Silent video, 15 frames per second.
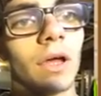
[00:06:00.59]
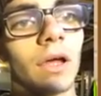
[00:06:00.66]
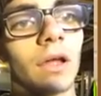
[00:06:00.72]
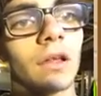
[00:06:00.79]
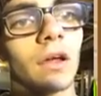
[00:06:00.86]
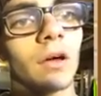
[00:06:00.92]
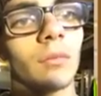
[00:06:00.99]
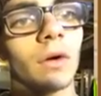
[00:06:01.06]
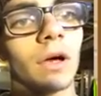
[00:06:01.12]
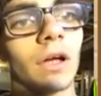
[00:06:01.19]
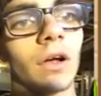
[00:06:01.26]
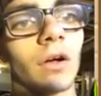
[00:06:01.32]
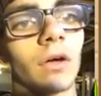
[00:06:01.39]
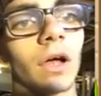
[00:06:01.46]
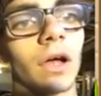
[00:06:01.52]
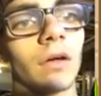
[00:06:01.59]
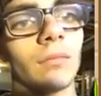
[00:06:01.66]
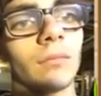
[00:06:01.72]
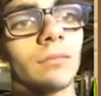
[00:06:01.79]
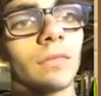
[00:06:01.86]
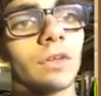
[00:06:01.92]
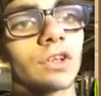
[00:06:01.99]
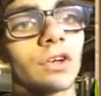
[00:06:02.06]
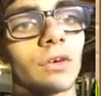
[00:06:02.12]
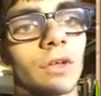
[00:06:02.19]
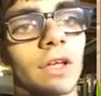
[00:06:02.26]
And I'm like, okay, screw